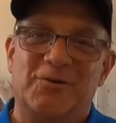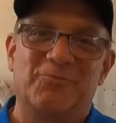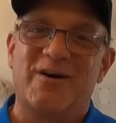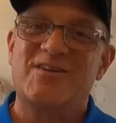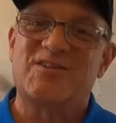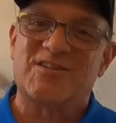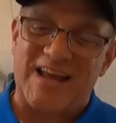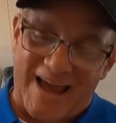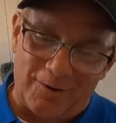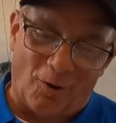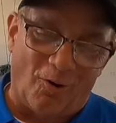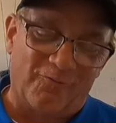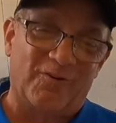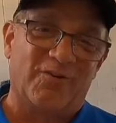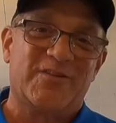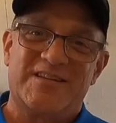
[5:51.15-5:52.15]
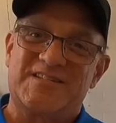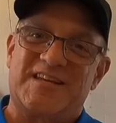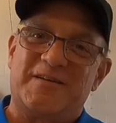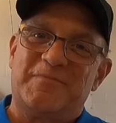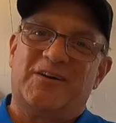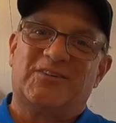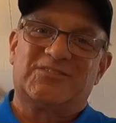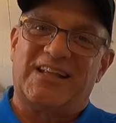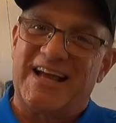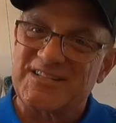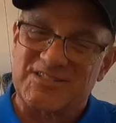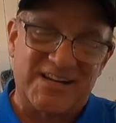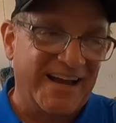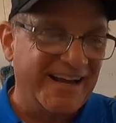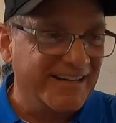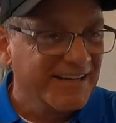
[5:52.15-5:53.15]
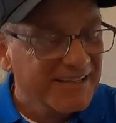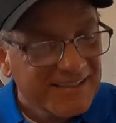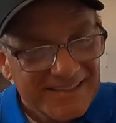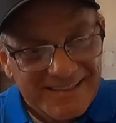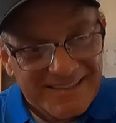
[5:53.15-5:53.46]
mean, we sat over these emails last night,